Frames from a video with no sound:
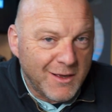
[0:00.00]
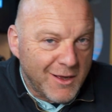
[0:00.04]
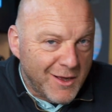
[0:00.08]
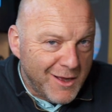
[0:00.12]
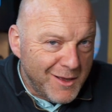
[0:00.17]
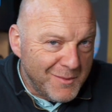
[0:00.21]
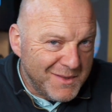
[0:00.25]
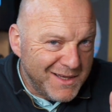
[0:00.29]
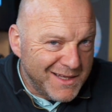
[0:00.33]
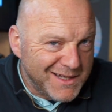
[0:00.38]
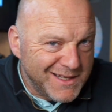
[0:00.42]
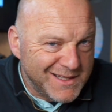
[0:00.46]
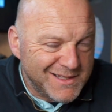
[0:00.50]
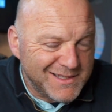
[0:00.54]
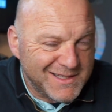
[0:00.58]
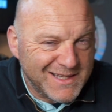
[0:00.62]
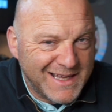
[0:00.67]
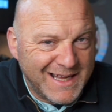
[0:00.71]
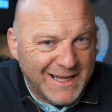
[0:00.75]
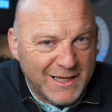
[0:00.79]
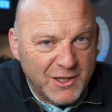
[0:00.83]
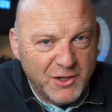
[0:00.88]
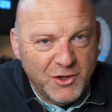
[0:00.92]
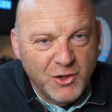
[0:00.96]
I'm going to
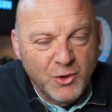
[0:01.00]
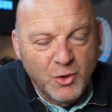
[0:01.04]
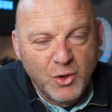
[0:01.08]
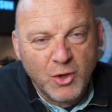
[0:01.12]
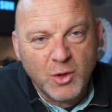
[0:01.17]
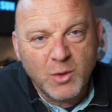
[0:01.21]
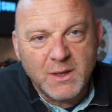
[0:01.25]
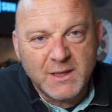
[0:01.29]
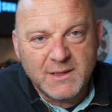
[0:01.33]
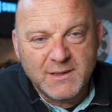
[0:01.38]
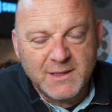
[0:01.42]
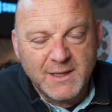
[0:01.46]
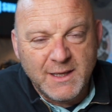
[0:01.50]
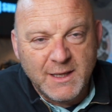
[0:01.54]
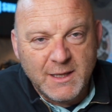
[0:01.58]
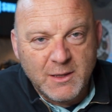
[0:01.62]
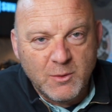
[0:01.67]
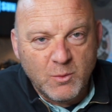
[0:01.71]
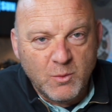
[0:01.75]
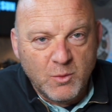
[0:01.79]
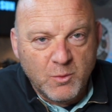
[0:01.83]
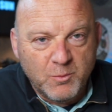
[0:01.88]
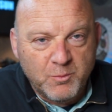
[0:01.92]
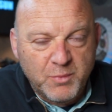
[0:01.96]
tell you who I think
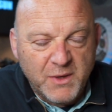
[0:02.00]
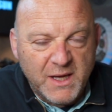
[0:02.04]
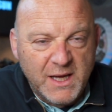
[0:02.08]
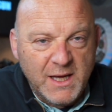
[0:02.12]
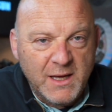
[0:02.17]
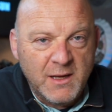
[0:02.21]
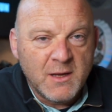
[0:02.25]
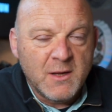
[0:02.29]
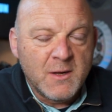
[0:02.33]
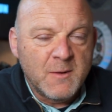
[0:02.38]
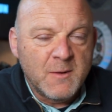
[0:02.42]
it will be.